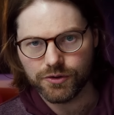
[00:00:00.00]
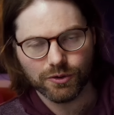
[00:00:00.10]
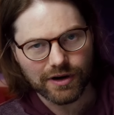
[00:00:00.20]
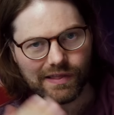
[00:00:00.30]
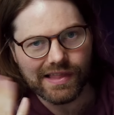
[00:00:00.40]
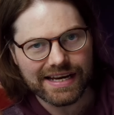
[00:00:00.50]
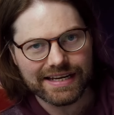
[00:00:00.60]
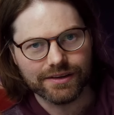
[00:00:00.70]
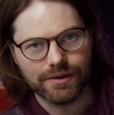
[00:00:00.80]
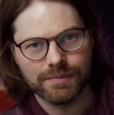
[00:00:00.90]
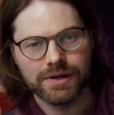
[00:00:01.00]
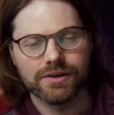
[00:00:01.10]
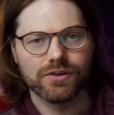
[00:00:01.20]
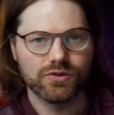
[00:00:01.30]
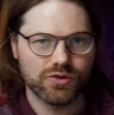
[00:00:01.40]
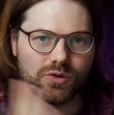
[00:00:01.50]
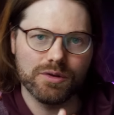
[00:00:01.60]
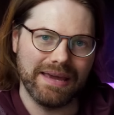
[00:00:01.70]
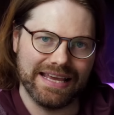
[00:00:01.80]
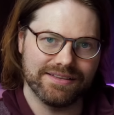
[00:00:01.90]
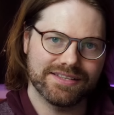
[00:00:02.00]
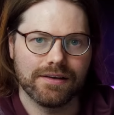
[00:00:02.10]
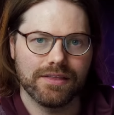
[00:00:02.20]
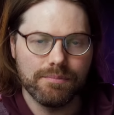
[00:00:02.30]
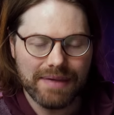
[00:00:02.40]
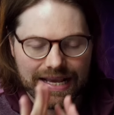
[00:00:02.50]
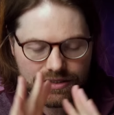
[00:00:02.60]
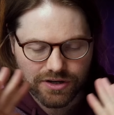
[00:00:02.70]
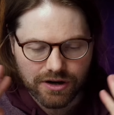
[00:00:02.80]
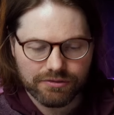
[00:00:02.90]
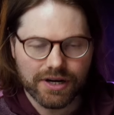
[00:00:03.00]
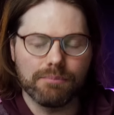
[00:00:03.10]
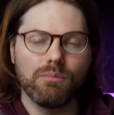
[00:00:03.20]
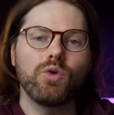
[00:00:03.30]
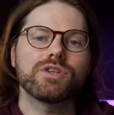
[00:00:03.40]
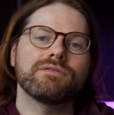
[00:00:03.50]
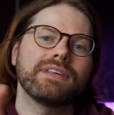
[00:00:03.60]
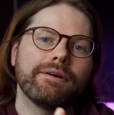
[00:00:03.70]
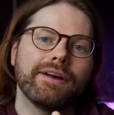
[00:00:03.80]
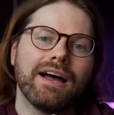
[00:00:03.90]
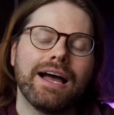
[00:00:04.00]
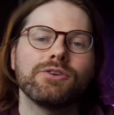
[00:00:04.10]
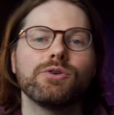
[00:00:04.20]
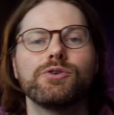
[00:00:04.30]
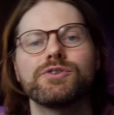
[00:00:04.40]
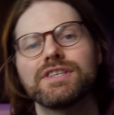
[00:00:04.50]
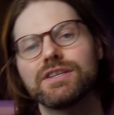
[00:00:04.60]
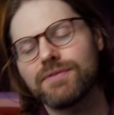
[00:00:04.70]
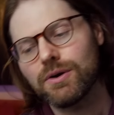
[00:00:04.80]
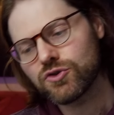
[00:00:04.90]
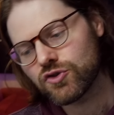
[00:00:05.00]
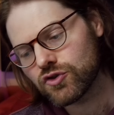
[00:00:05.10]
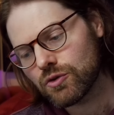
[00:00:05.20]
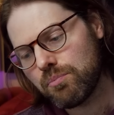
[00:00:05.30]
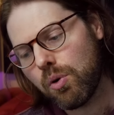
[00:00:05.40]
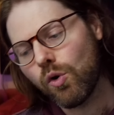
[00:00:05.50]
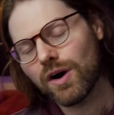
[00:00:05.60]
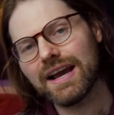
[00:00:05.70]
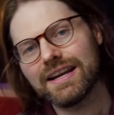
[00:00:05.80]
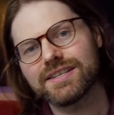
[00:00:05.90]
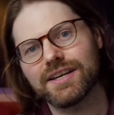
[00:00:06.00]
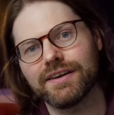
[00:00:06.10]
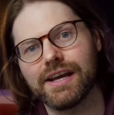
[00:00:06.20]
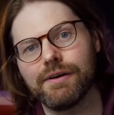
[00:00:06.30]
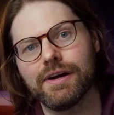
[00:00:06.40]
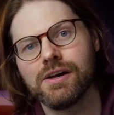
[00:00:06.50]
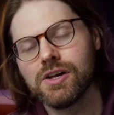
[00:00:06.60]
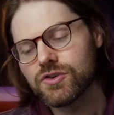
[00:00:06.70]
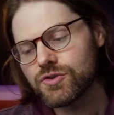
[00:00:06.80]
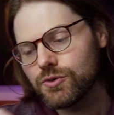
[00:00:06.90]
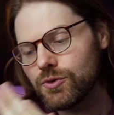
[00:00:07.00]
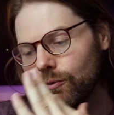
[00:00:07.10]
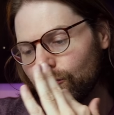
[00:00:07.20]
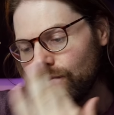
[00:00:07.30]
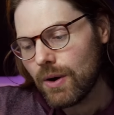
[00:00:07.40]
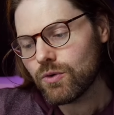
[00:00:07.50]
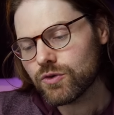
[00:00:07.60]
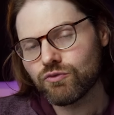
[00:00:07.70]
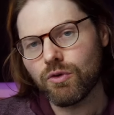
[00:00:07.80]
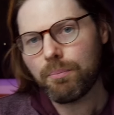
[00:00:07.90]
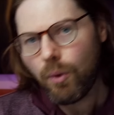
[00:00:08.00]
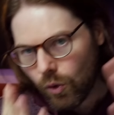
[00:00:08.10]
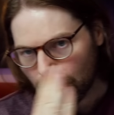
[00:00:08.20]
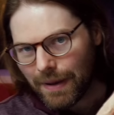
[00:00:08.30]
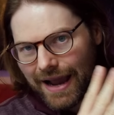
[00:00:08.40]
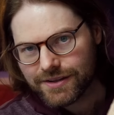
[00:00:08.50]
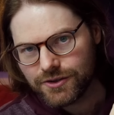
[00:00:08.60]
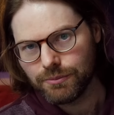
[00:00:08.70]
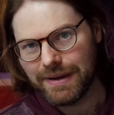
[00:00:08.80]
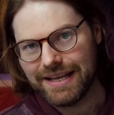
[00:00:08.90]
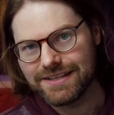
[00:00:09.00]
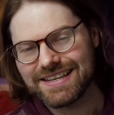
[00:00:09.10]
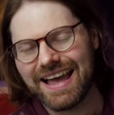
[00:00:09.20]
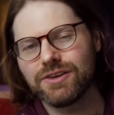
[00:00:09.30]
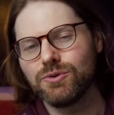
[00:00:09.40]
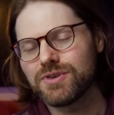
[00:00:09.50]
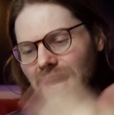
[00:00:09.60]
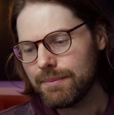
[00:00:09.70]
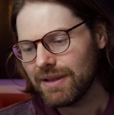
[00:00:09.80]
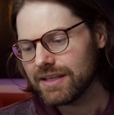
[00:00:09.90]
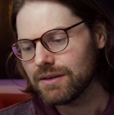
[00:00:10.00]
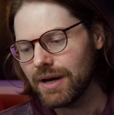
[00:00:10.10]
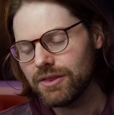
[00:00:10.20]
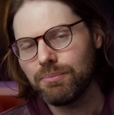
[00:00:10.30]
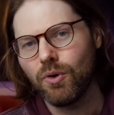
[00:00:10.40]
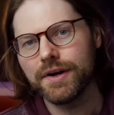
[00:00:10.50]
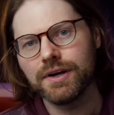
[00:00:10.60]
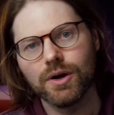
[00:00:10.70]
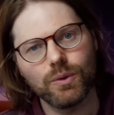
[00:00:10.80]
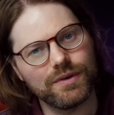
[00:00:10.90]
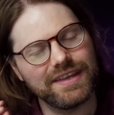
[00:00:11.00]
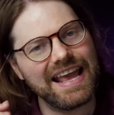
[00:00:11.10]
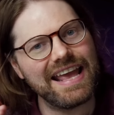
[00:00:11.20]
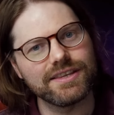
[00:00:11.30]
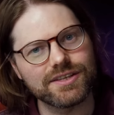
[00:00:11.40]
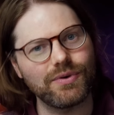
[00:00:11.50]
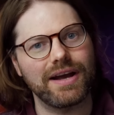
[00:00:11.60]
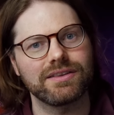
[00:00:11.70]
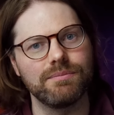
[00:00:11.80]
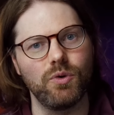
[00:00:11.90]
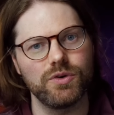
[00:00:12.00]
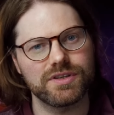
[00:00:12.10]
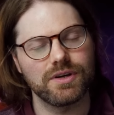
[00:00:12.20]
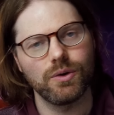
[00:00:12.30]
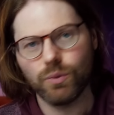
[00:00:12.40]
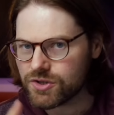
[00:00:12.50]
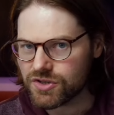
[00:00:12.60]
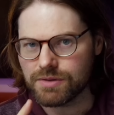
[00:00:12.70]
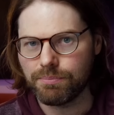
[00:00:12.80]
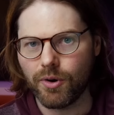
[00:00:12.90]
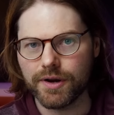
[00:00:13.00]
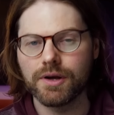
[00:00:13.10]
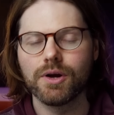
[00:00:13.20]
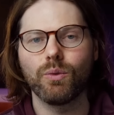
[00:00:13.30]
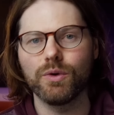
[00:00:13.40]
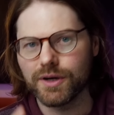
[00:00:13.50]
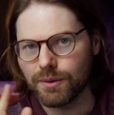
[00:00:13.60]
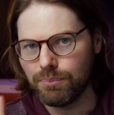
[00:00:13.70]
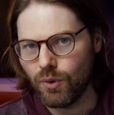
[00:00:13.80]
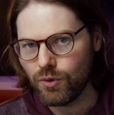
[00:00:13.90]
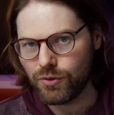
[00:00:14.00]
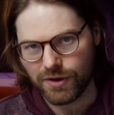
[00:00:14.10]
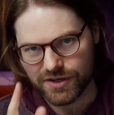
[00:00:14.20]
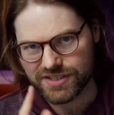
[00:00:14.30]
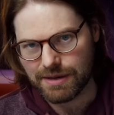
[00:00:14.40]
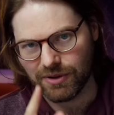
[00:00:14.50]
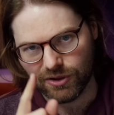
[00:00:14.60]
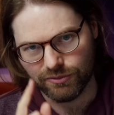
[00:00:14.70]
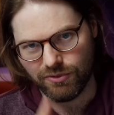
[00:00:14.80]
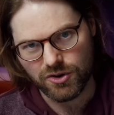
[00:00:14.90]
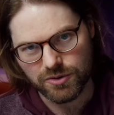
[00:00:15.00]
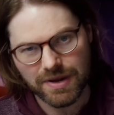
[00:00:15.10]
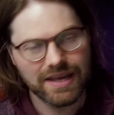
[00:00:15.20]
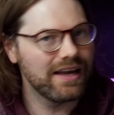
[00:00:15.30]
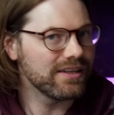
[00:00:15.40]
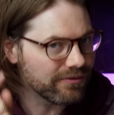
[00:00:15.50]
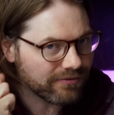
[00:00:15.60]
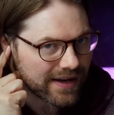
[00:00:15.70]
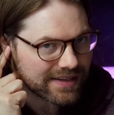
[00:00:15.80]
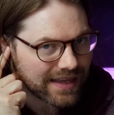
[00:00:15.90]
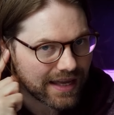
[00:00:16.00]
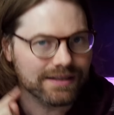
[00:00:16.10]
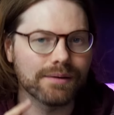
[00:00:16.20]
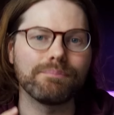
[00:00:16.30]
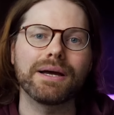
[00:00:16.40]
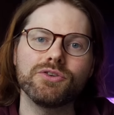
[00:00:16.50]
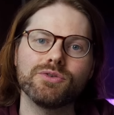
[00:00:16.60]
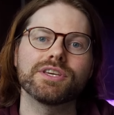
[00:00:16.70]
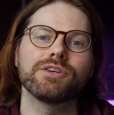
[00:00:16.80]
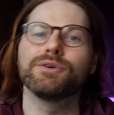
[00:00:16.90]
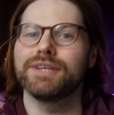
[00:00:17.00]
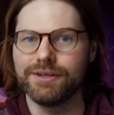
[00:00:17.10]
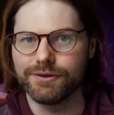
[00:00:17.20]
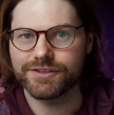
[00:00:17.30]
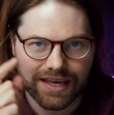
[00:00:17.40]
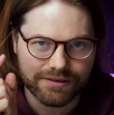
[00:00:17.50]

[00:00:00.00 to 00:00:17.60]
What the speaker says: You're aligning them to the mains. The mains are covering most of the area, and you're using these fills to support in a certain area. So your fills report back to your mains, and you time align them at the point where they interact the most, which is the point where they are both a similar volume. You find that by using your ears.